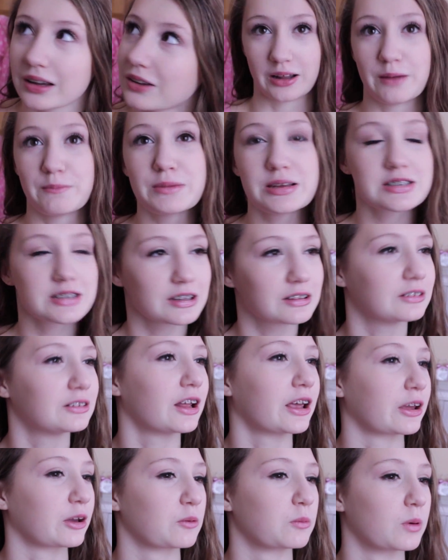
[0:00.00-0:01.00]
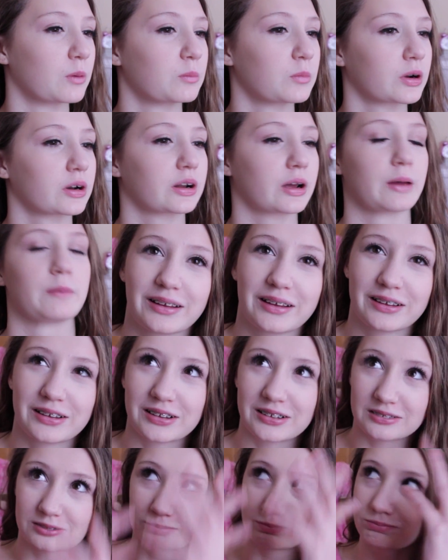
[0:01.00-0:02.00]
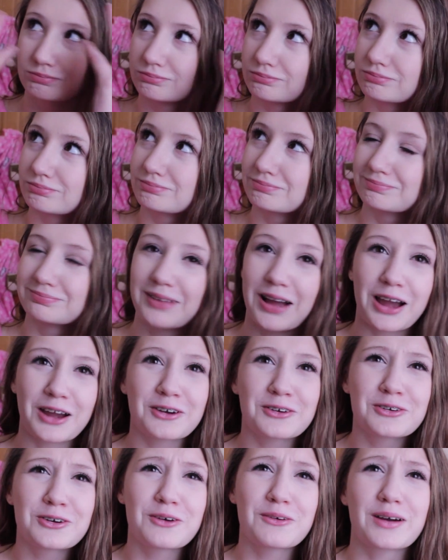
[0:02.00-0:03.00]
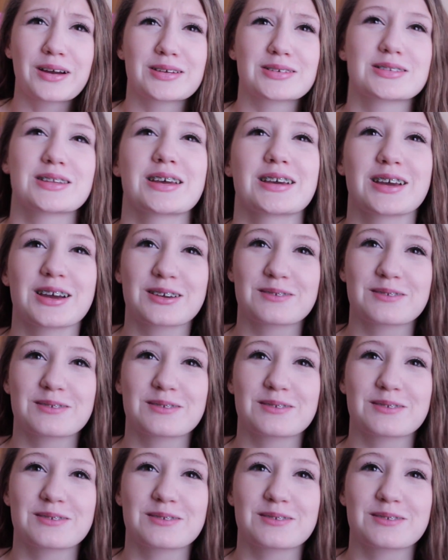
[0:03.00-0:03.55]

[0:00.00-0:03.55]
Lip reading: let me say like one more time. I don't know,